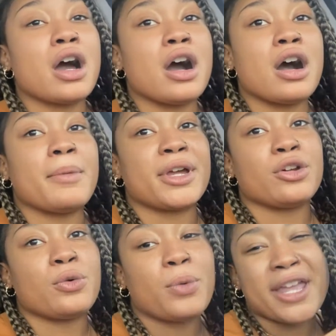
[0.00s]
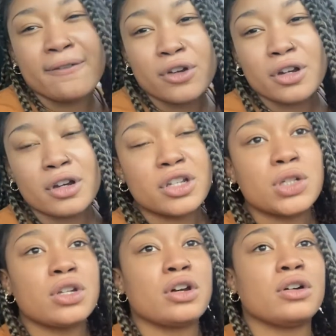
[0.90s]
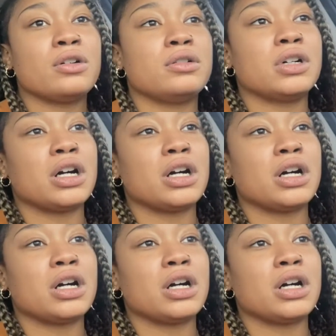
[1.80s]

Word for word: Um, I don't waver, you know.